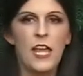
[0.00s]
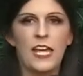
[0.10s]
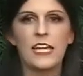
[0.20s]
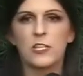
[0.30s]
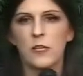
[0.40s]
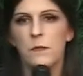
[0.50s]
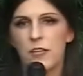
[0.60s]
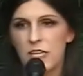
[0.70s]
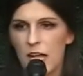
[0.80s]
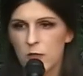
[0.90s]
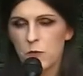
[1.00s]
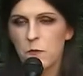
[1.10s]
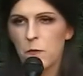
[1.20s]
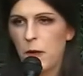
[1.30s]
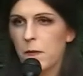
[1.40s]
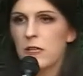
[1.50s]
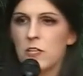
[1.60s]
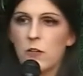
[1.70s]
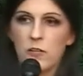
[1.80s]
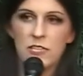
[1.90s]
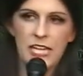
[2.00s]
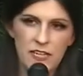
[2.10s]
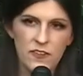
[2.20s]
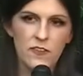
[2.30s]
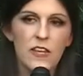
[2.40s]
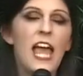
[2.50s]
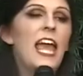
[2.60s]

He took $1 million from a Republican donor in Texas.